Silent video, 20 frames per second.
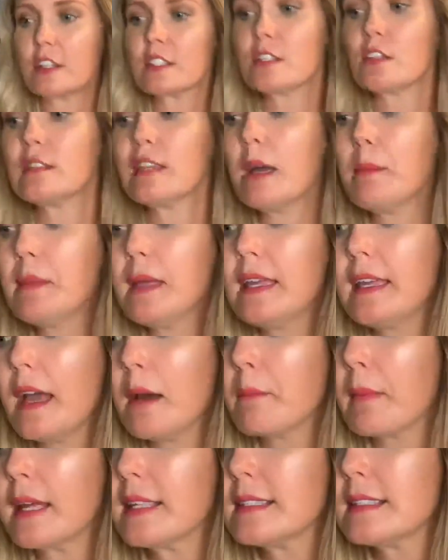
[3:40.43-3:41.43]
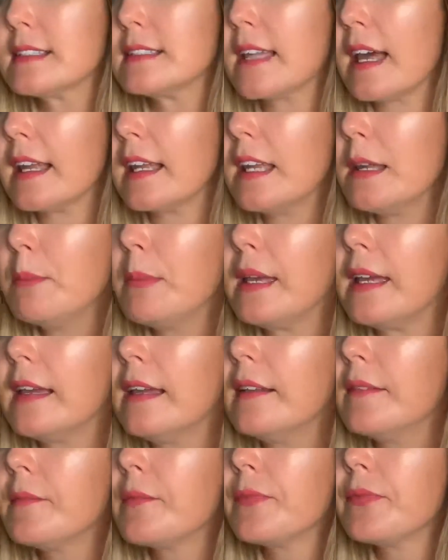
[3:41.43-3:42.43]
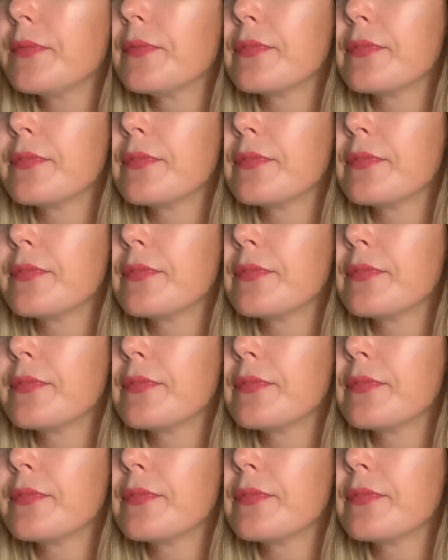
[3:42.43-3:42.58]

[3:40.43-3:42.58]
So let me get my steady beat.